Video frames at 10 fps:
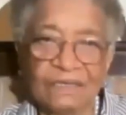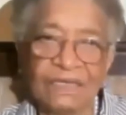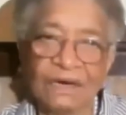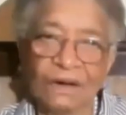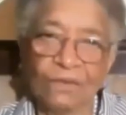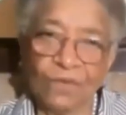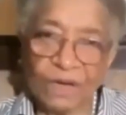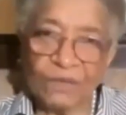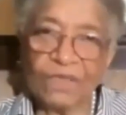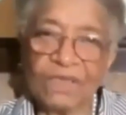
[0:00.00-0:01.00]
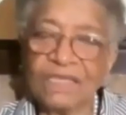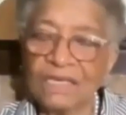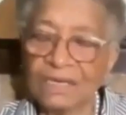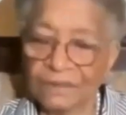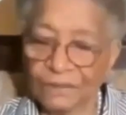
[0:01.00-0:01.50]
in our work with
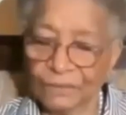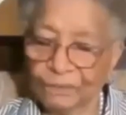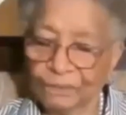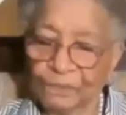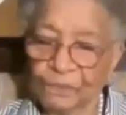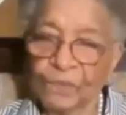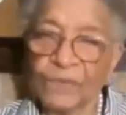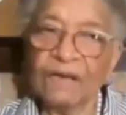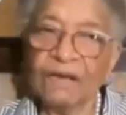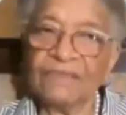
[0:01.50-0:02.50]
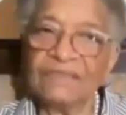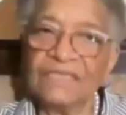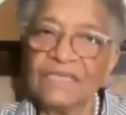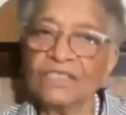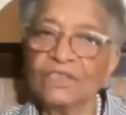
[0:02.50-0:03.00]
the
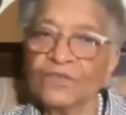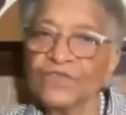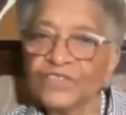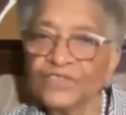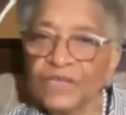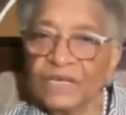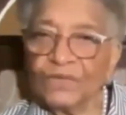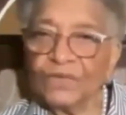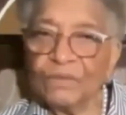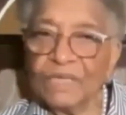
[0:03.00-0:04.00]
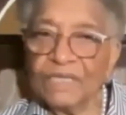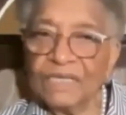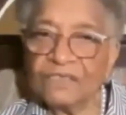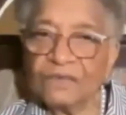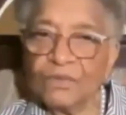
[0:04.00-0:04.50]
Continental Free Trade Agreement
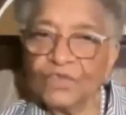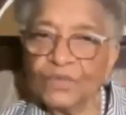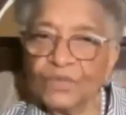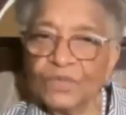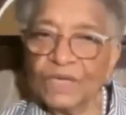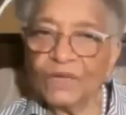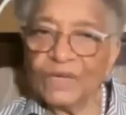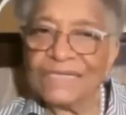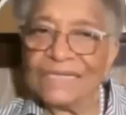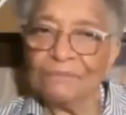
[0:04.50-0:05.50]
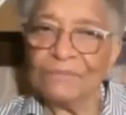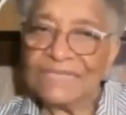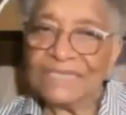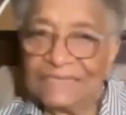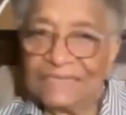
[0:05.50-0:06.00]
that's supposed to be a great
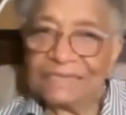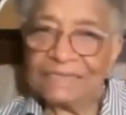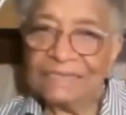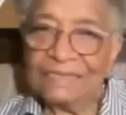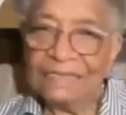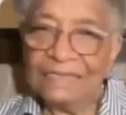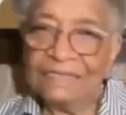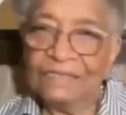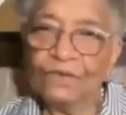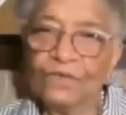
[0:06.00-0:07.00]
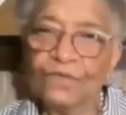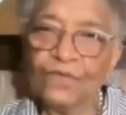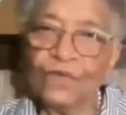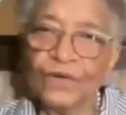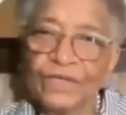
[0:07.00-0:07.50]
impetus, you know,
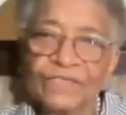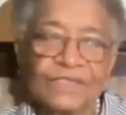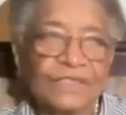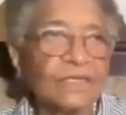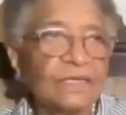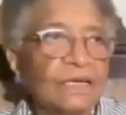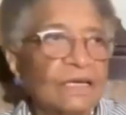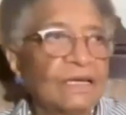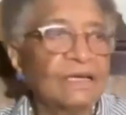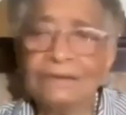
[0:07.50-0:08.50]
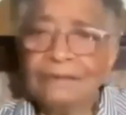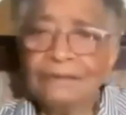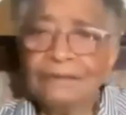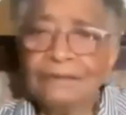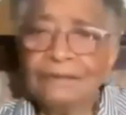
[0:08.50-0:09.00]
for us.
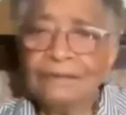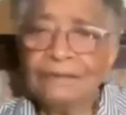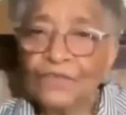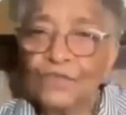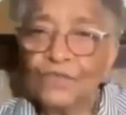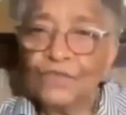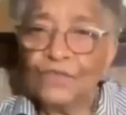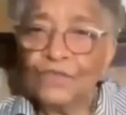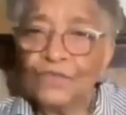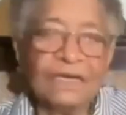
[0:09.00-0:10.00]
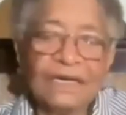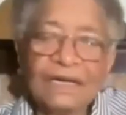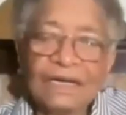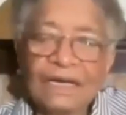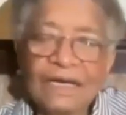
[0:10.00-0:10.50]
For the future,
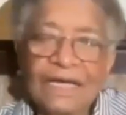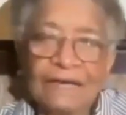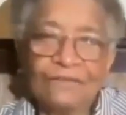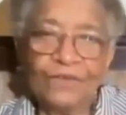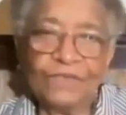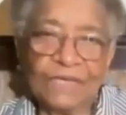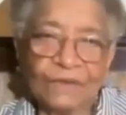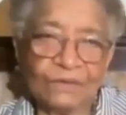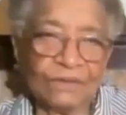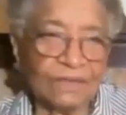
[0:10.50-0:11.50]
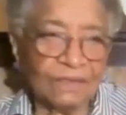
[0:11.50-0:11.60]
I have no doubt